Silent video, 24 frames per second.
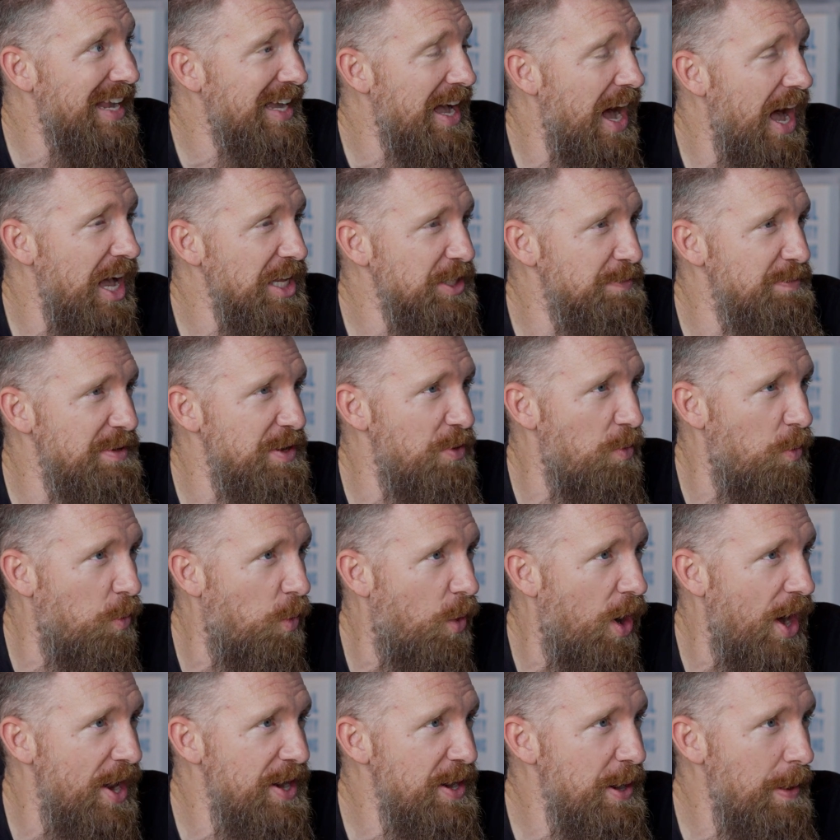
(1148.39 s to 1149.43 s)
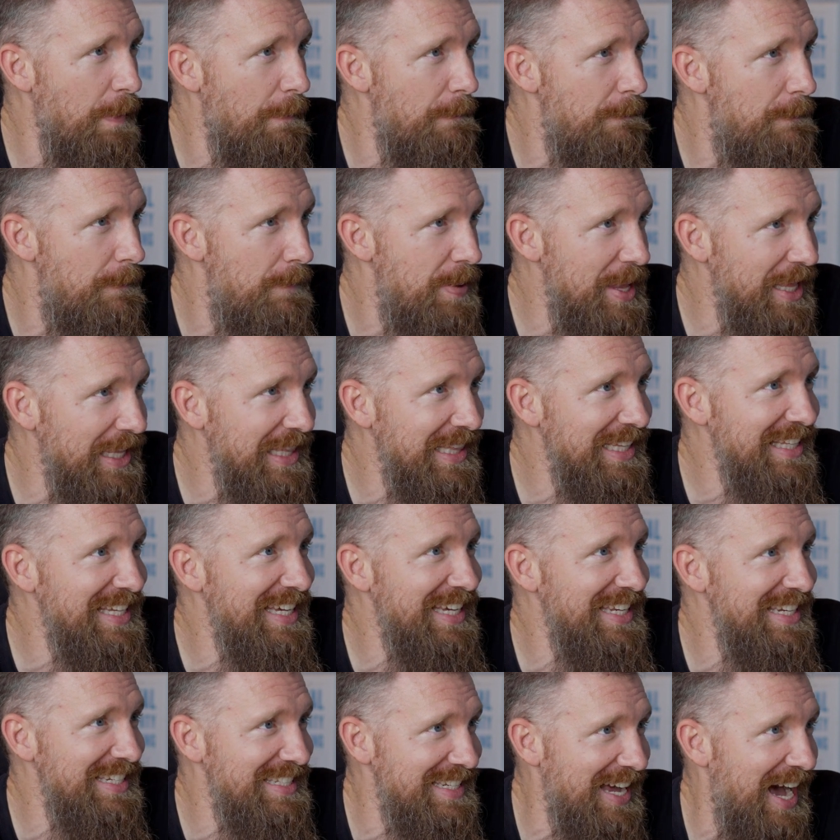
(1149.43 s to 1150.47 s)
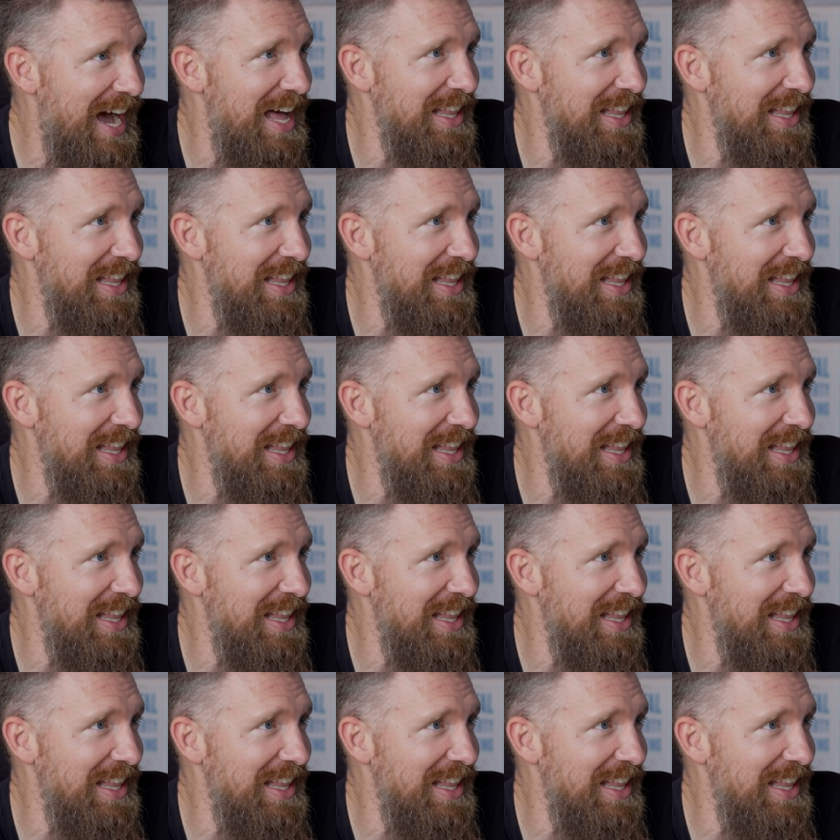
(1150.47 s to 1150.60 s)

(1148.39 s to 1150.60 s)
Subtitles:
cost me $1 billion